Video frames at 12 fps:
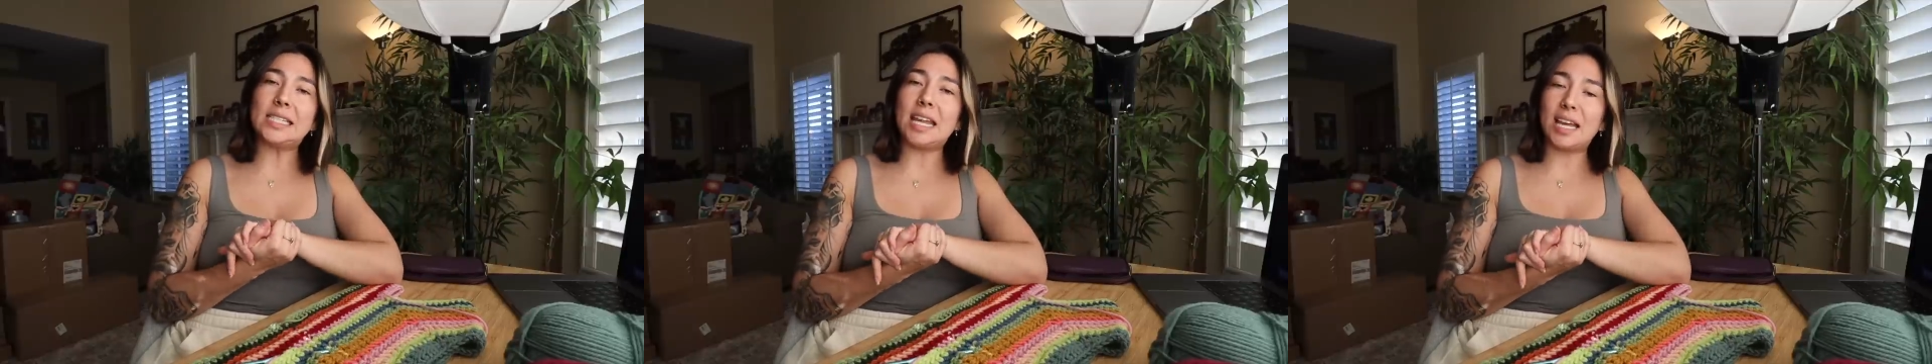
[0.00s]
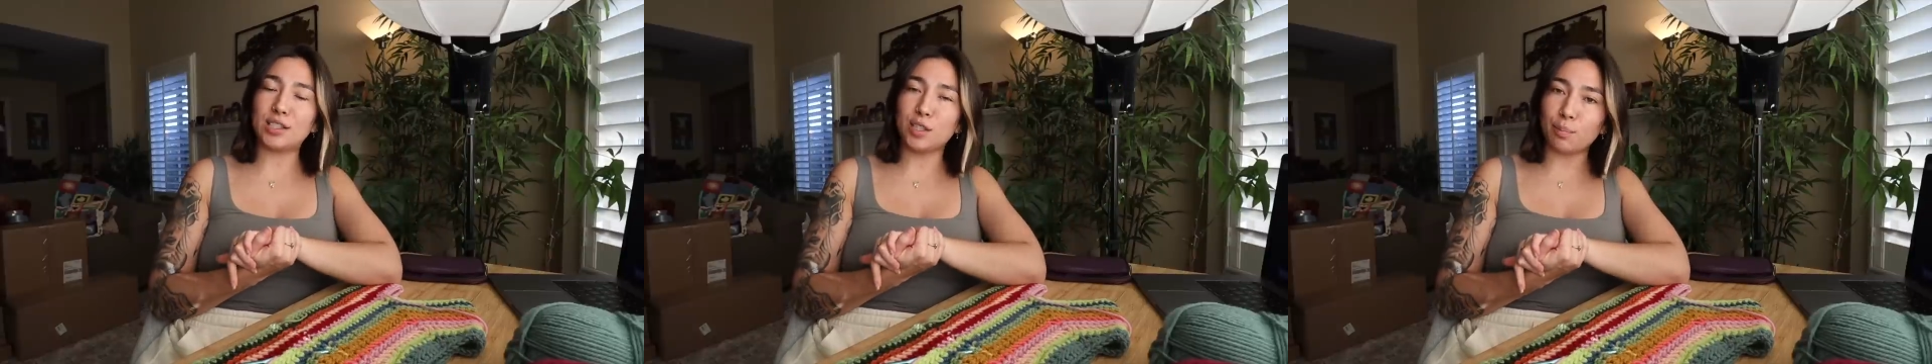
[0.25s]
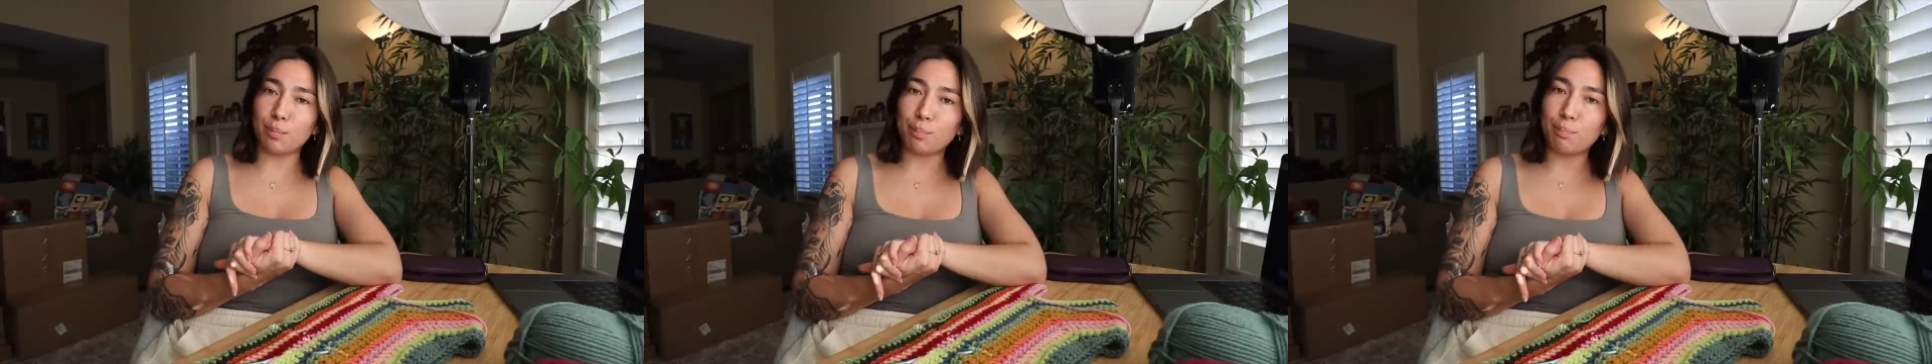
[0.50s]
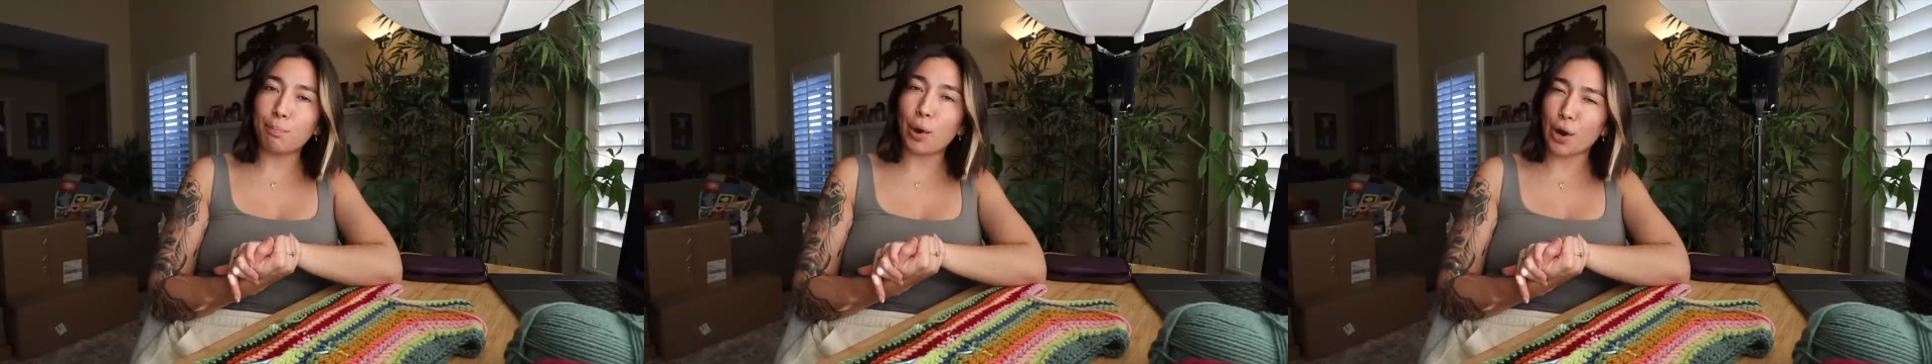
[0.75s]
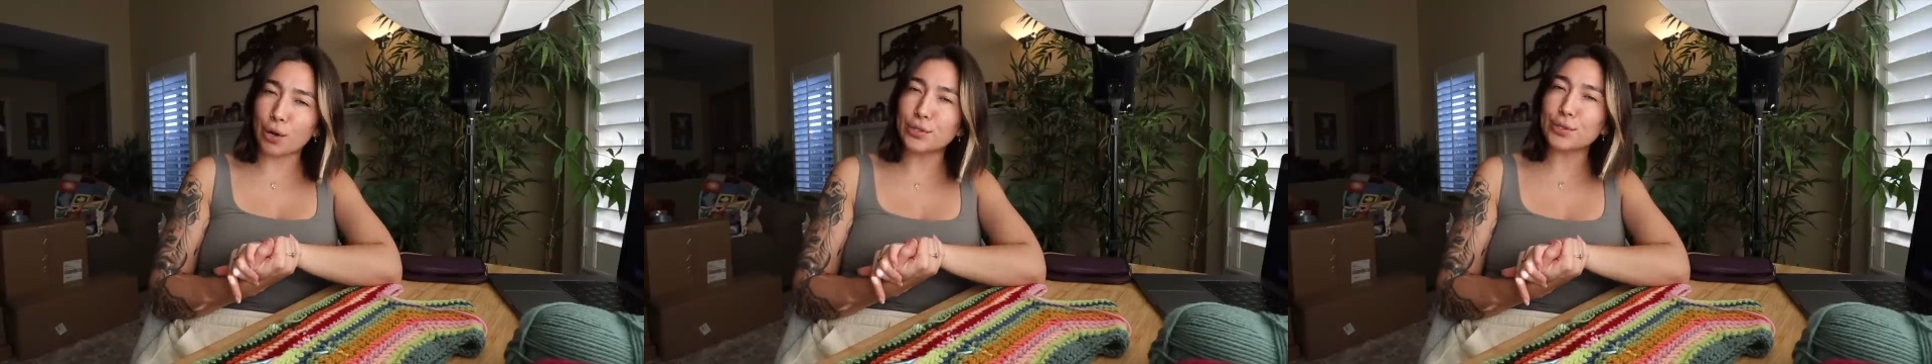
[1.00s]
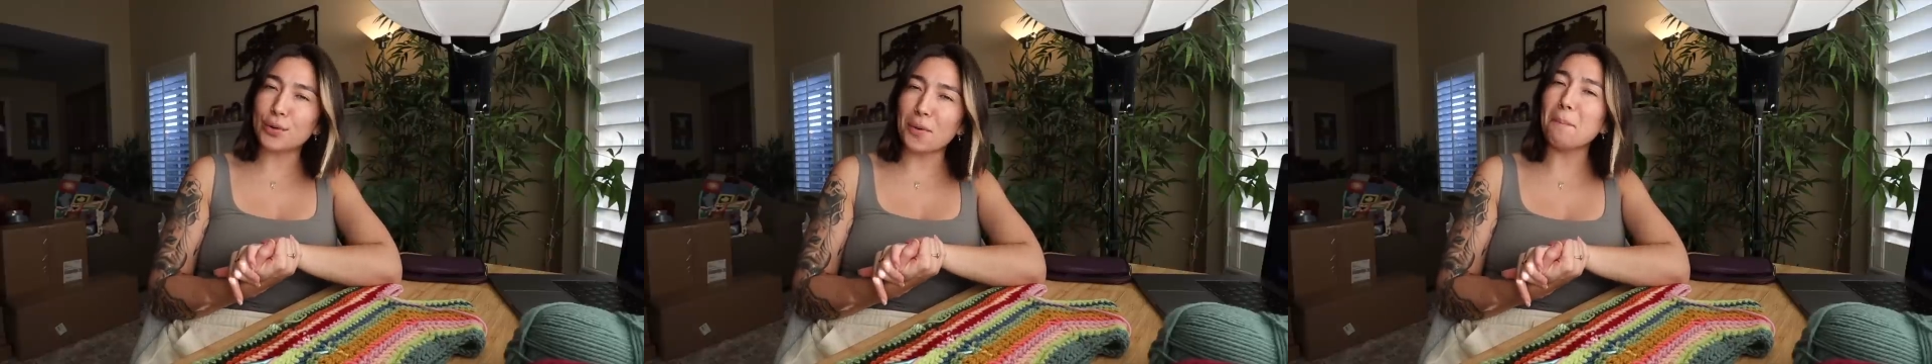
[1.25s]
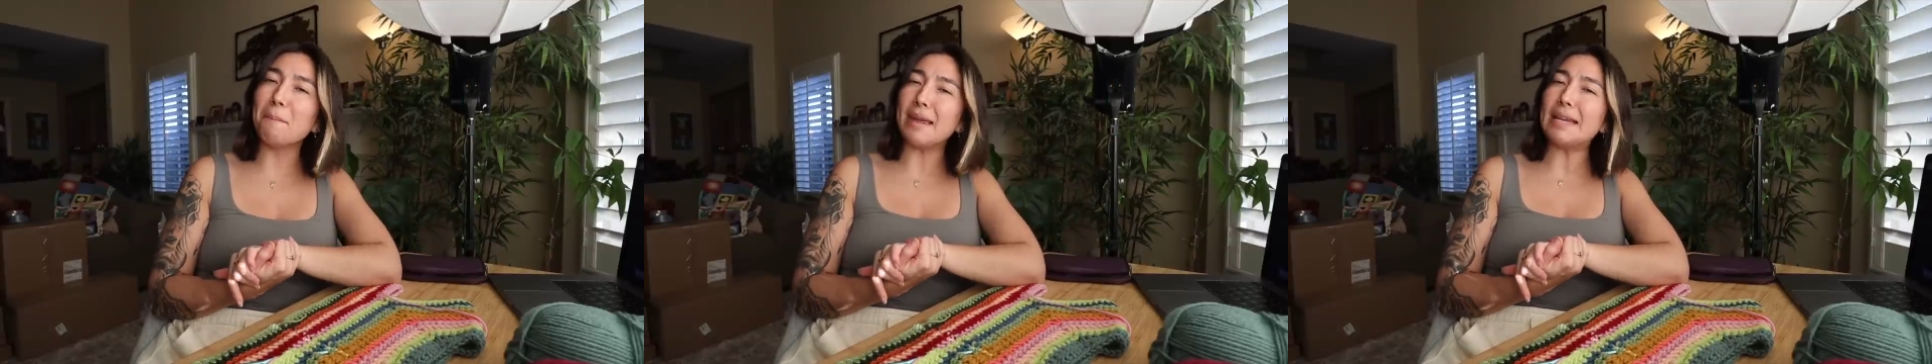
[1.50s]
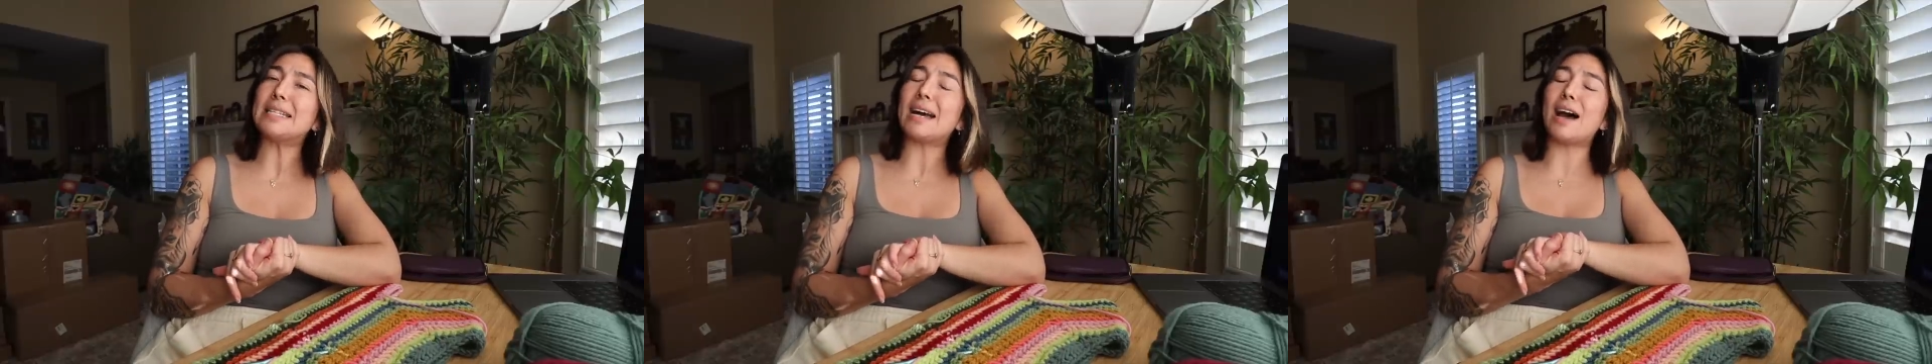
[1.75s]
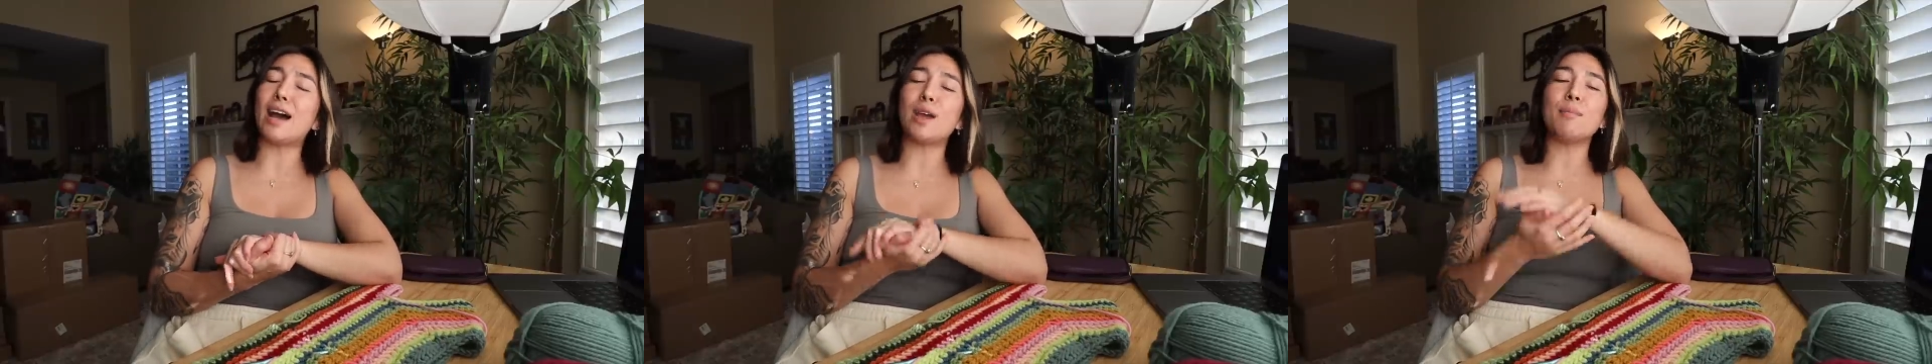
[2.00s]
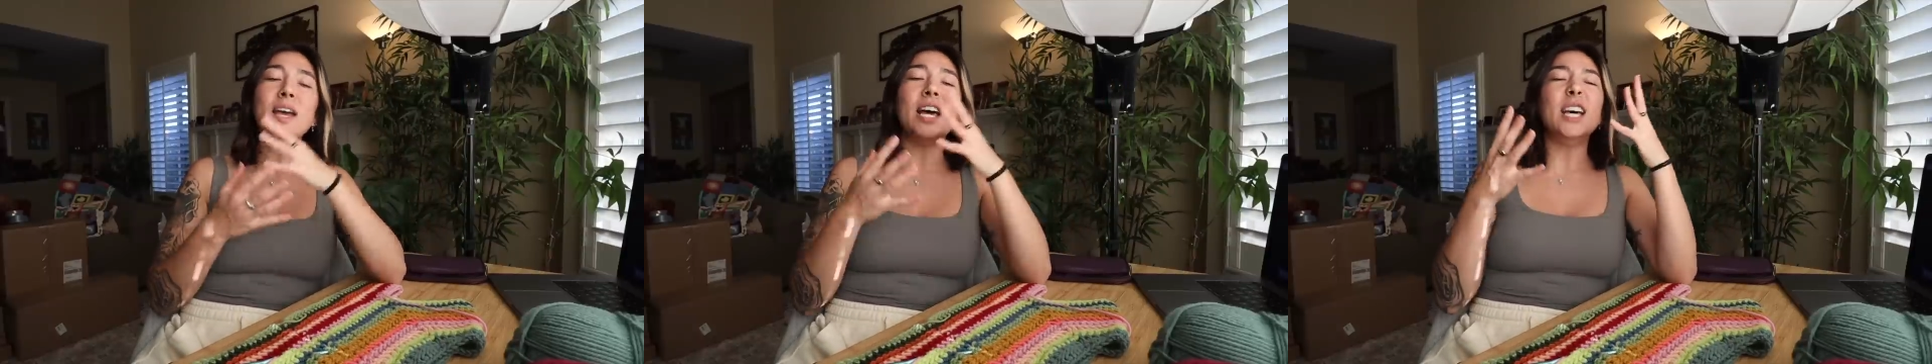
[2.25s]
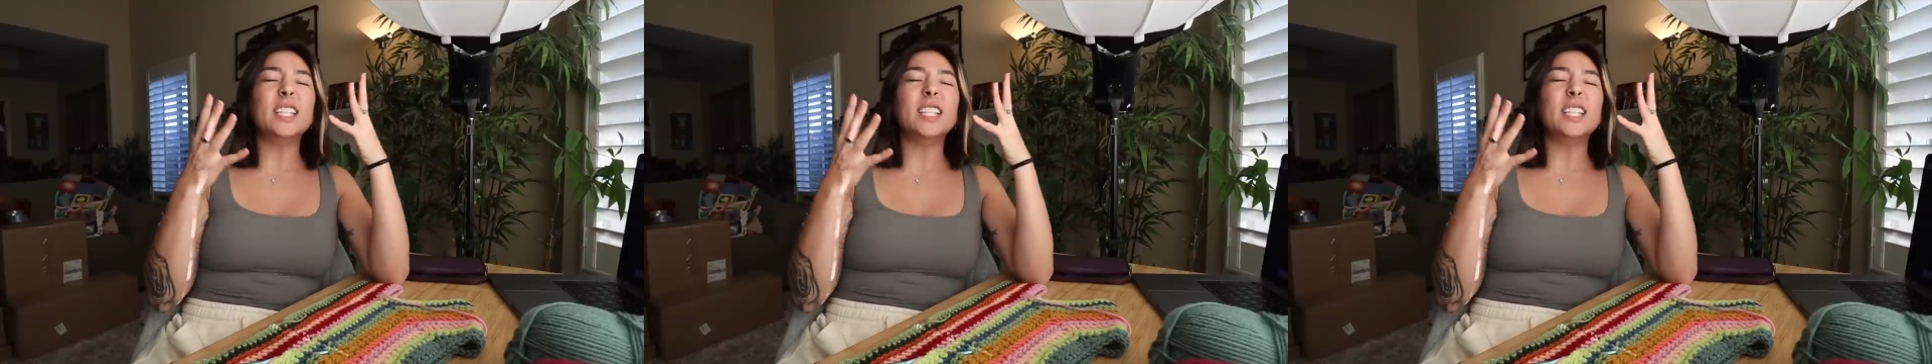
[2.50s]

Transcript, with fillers: to take some personal me time